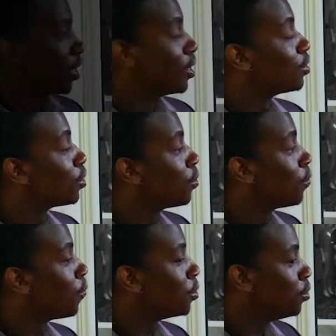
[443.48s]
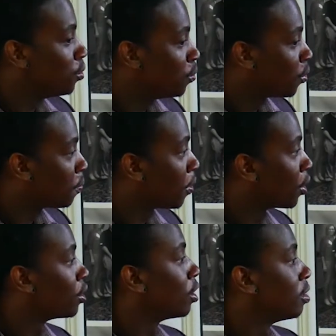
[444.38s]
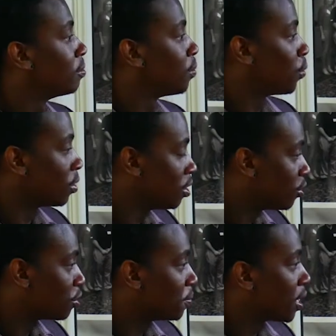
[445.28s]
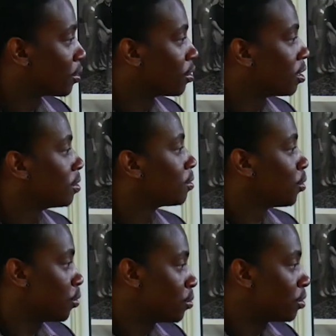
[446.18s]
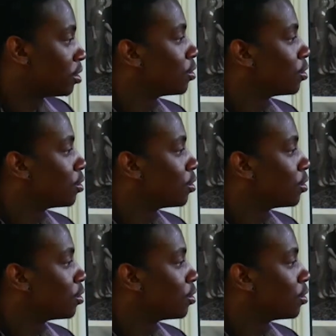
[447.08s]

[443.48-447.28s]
So you were part of our Leadership Niagara cohort.